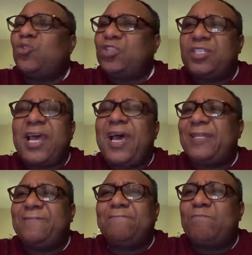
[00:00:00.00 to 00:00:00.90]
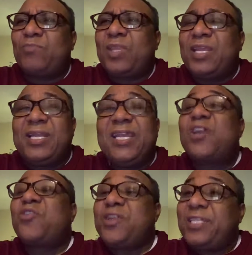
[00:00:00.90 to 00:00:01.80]
so sad. They
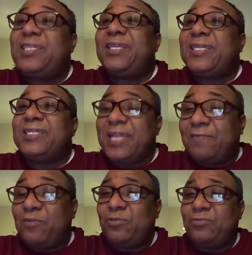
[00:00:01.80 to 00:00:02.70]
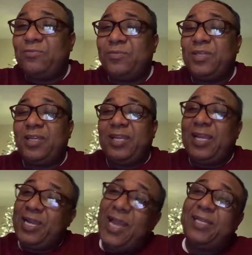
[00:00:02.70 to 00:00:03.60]
created a devil,
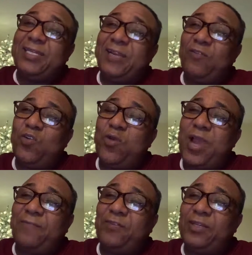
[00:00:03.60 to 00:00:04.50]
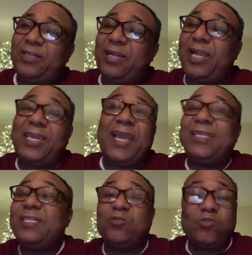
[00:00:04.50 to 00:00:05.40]
and now the devil going after them. Like cat
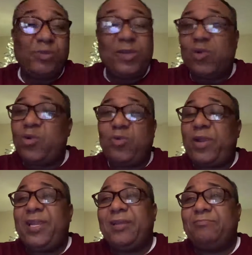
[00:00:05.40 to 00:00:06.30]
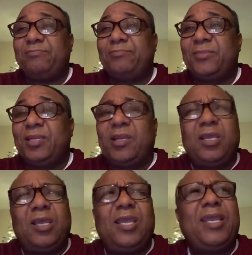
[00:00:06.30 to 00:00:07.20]
ear, baby going on right now.
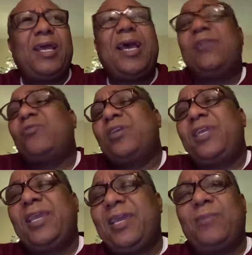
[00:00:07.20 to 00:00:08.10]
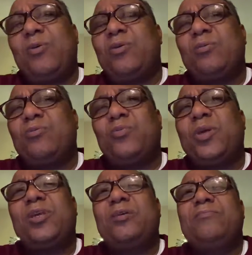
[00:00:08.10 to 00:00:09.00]
And I don't care about
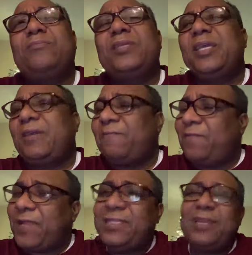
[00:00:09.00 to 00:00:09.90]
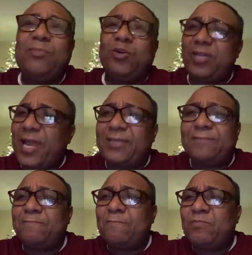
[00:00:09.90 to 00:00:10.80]
whether it affect them or not.
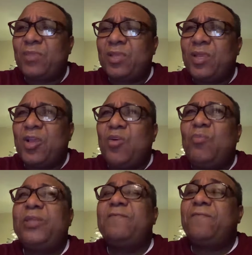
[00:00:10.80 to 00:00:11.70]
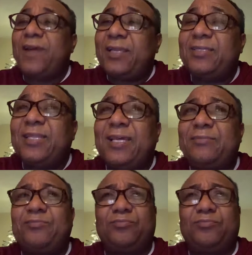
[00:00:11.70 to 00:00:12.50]
But the fact is that,